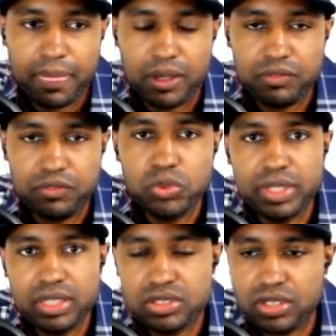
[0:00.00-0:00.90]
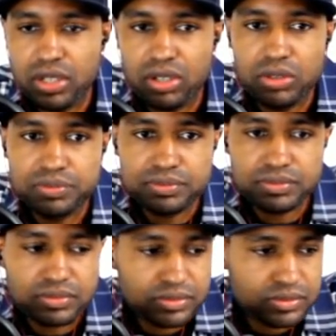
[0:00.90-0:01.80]
a few weeks ago
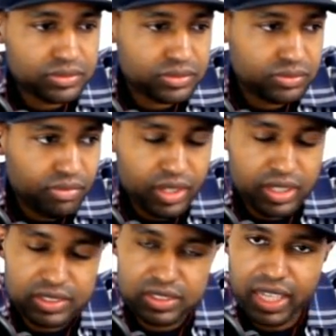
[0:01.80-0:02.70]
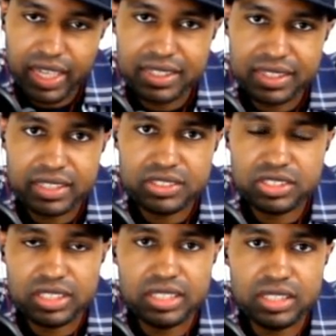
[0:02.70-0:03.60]
saying that
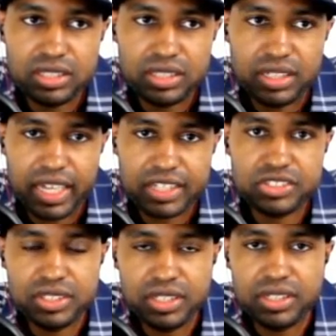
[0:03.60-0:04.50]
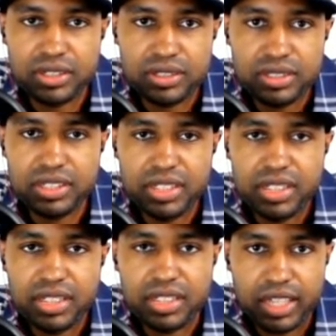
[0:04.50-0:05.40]
she next year
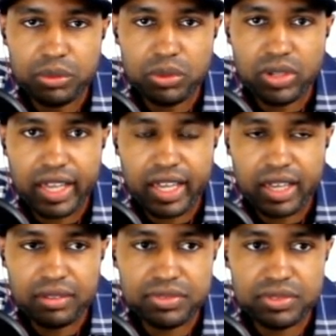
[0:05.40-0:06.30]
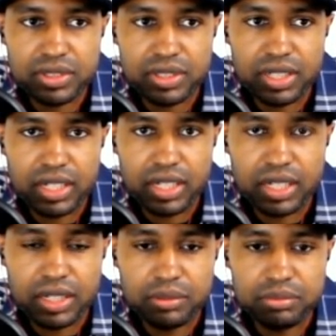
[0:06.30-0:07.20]
they will have
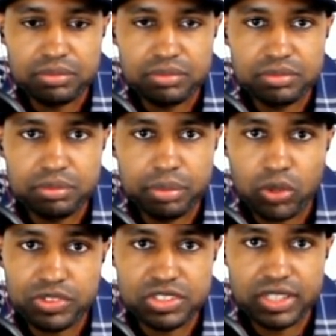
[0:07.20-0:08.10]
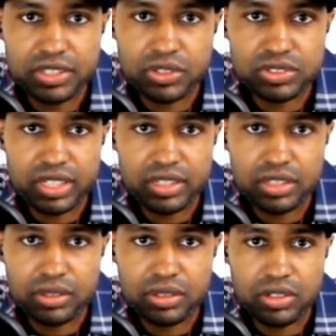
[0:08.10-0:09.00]
um, both genders in
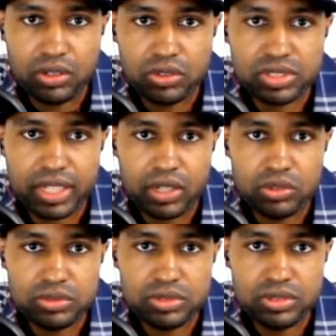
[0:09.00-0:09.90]
the Girl Scout.